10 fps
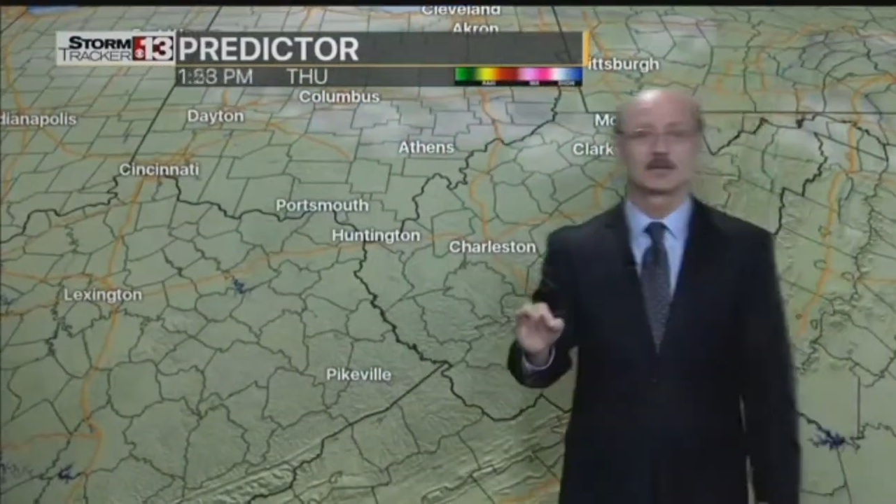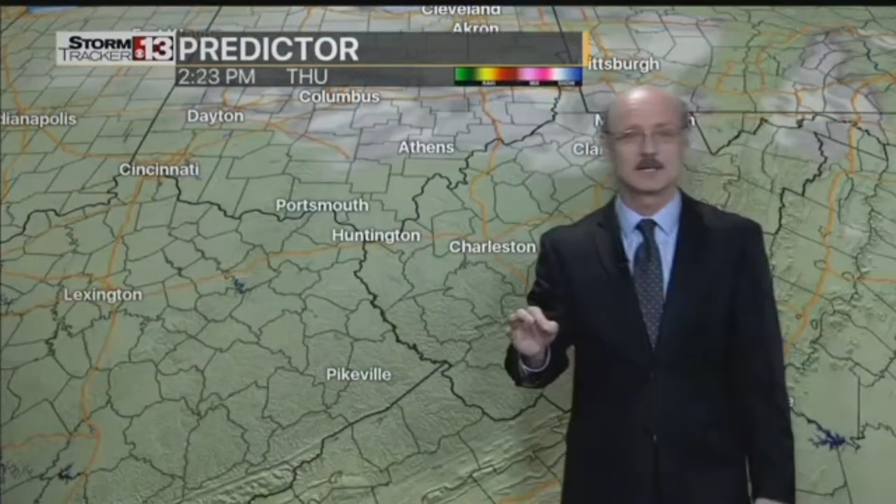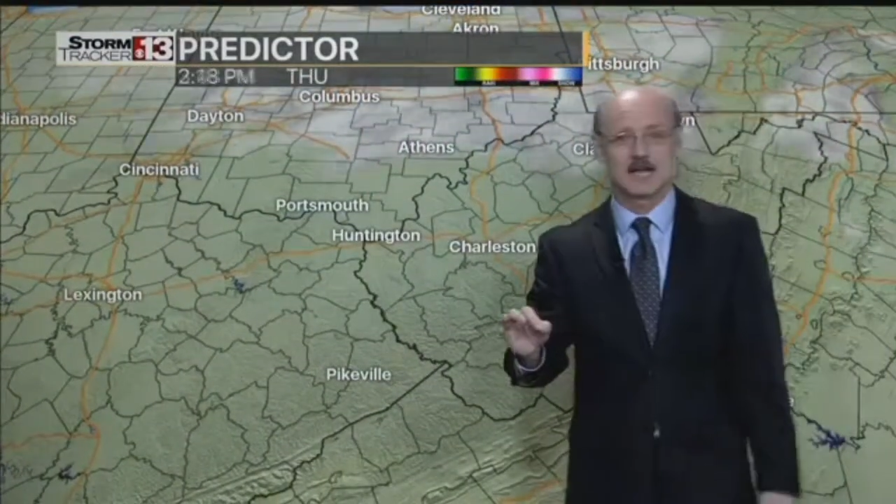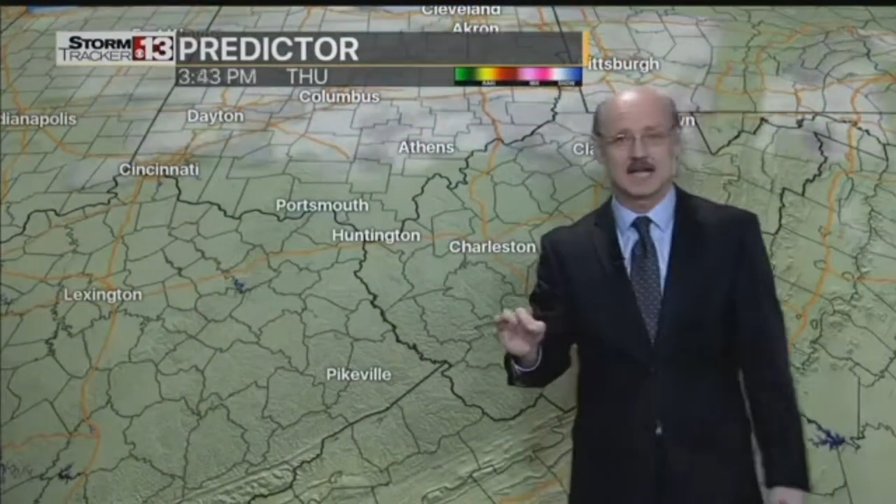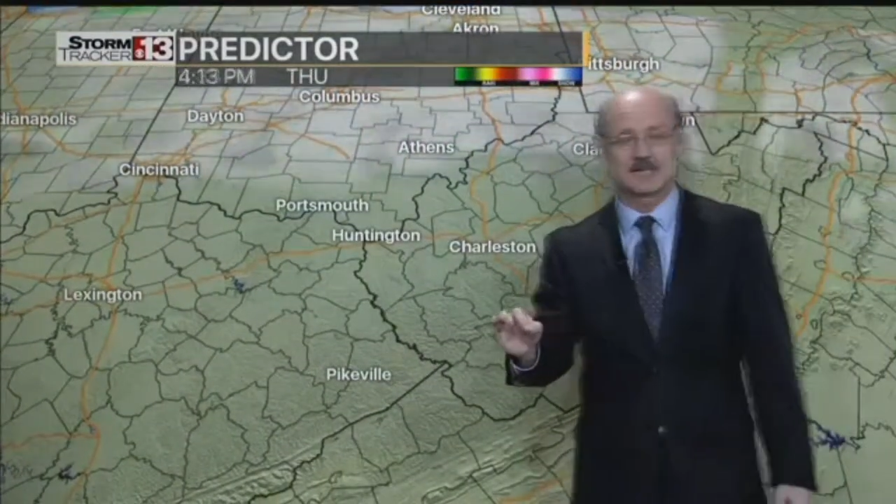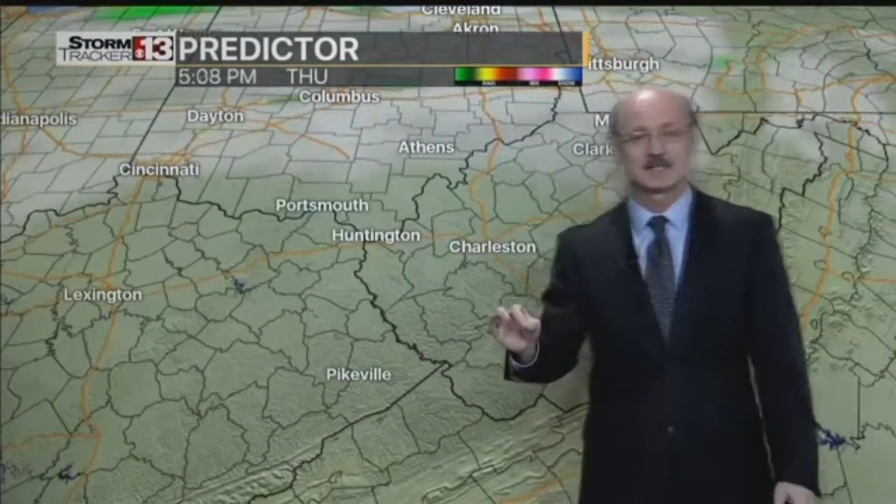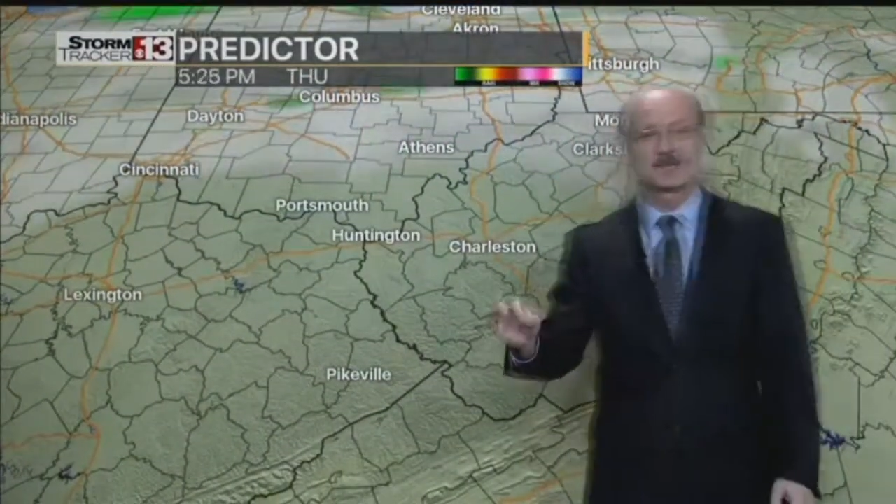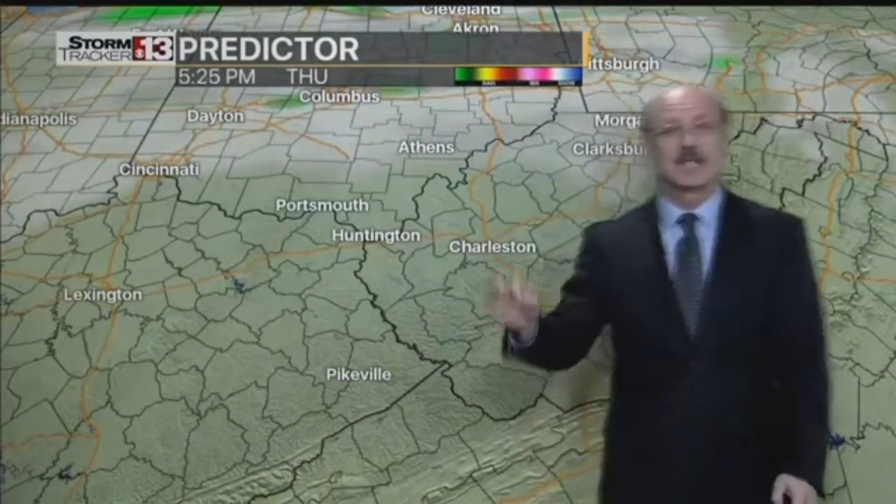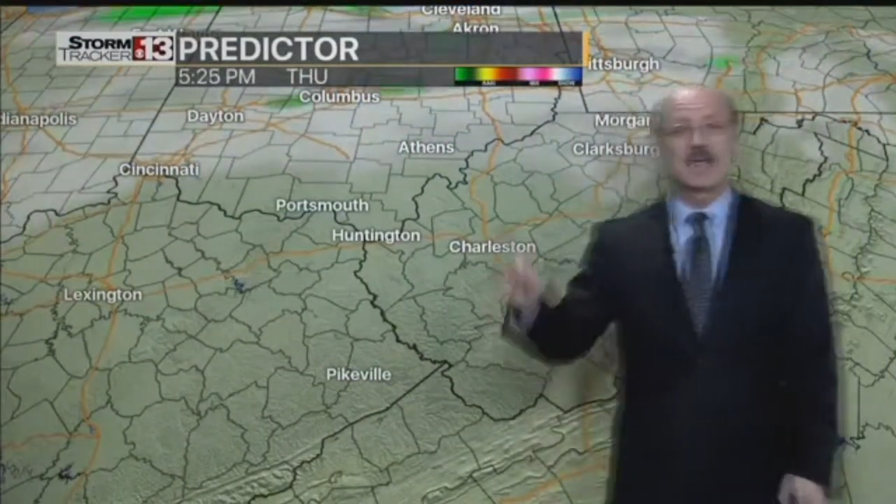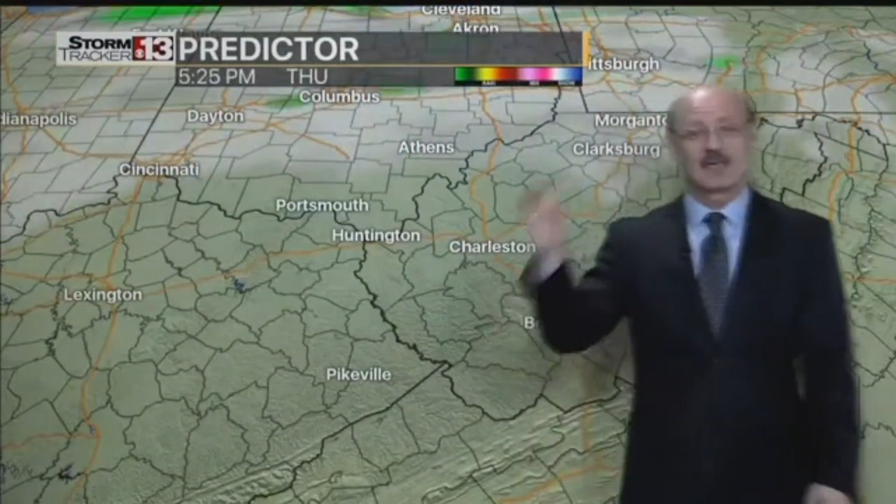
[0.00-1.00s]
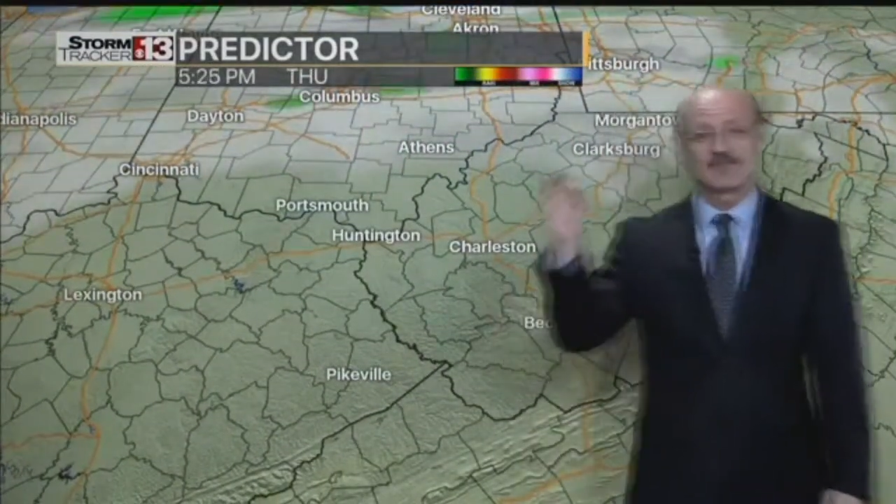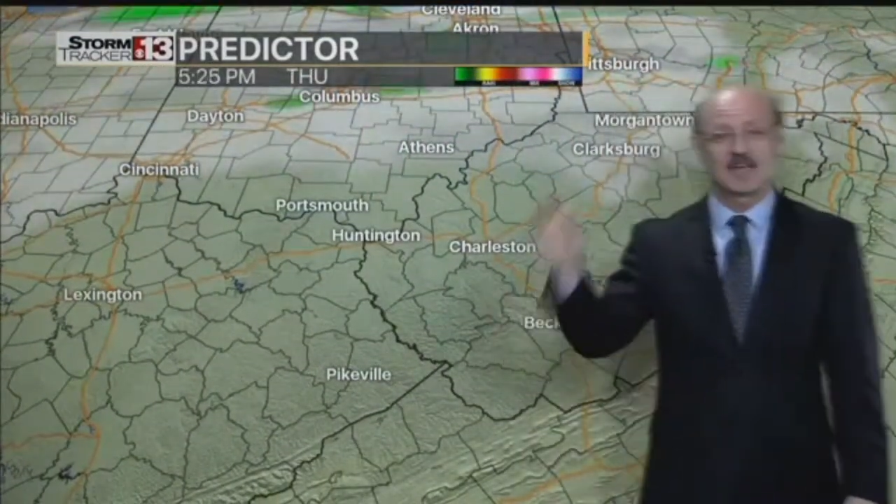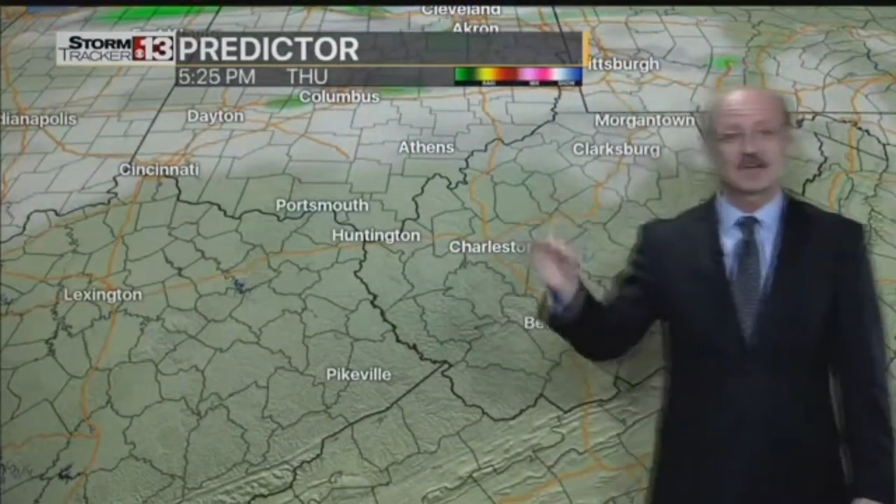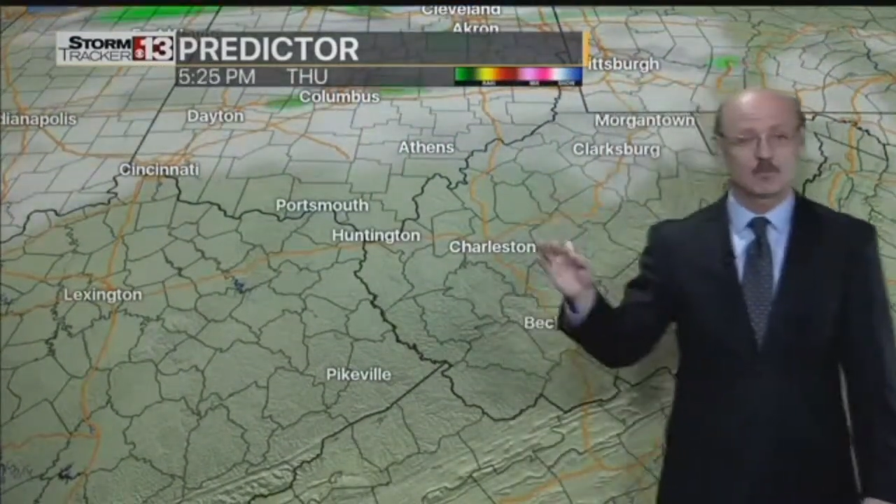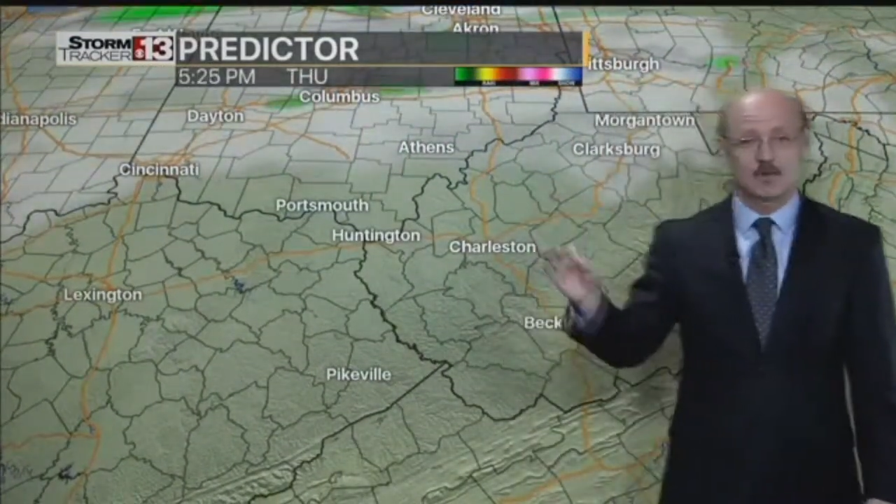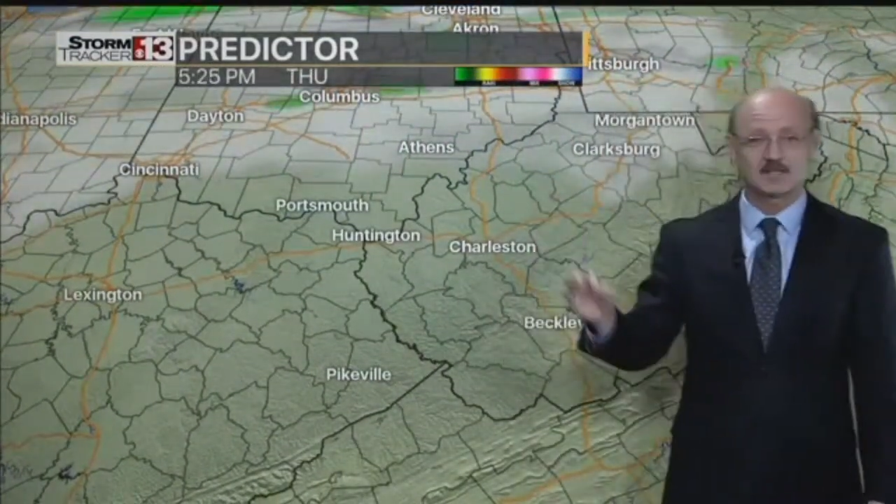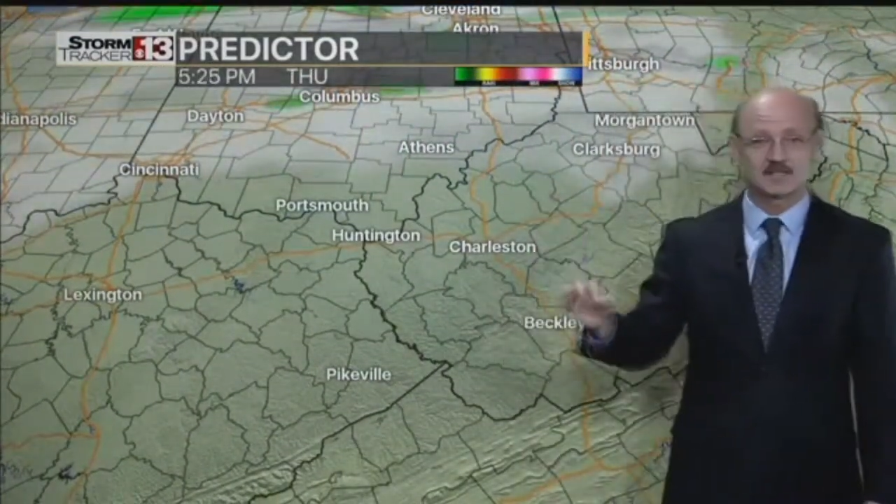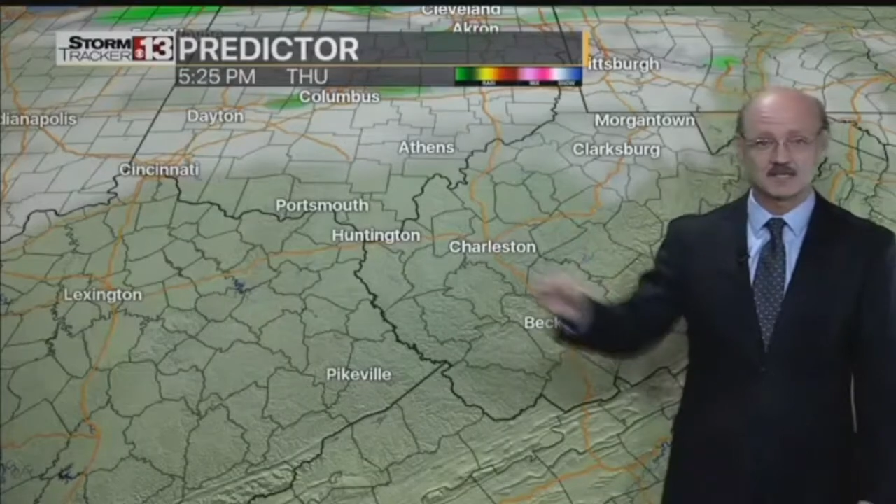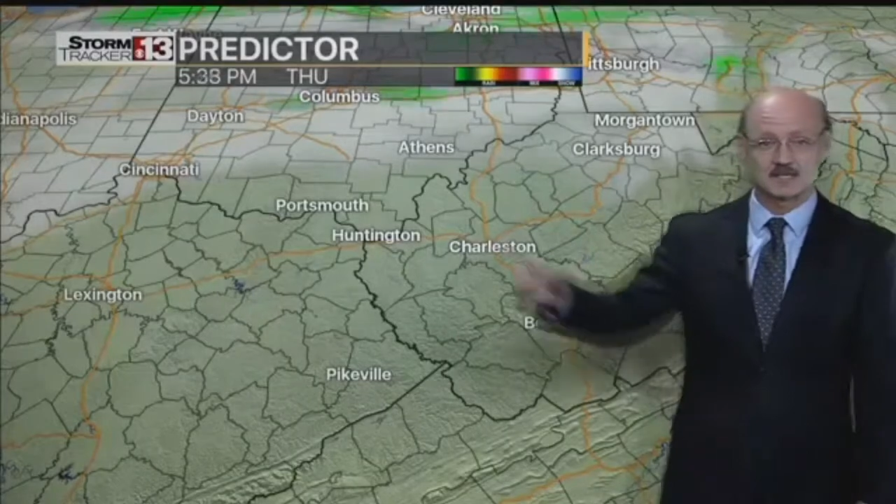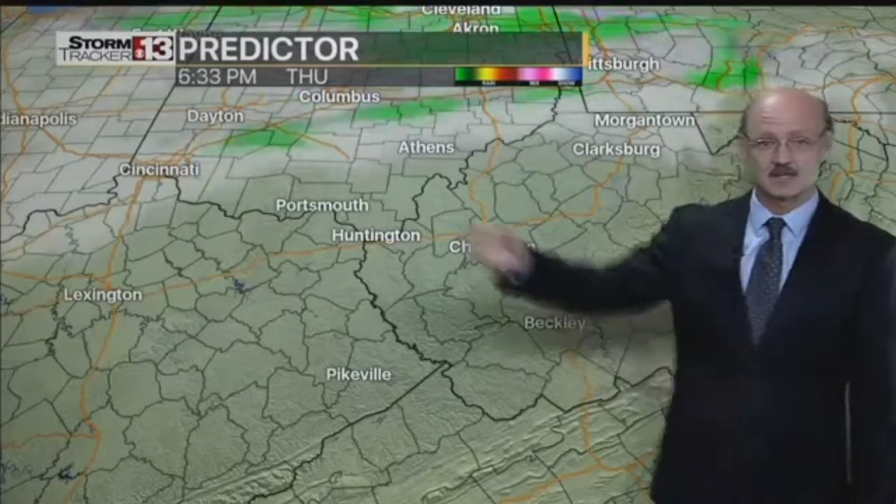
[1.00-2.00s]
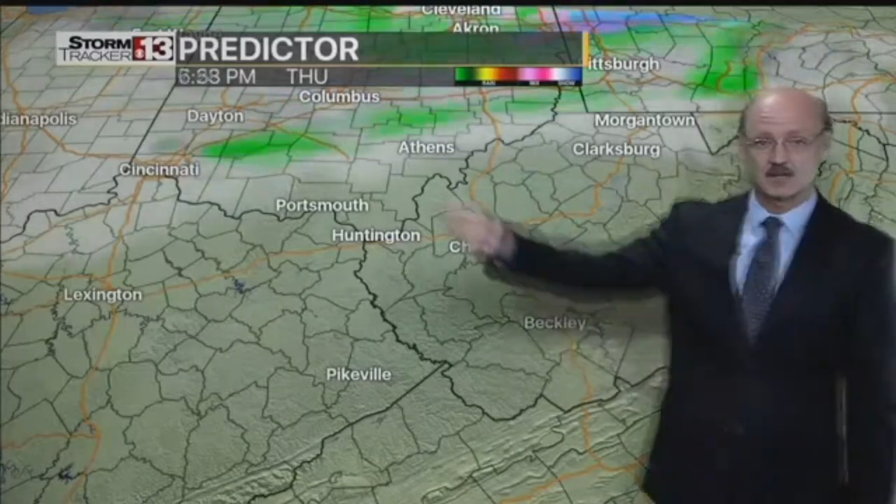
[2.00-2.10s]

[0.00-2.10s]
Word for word: going to be nice. And then watch this.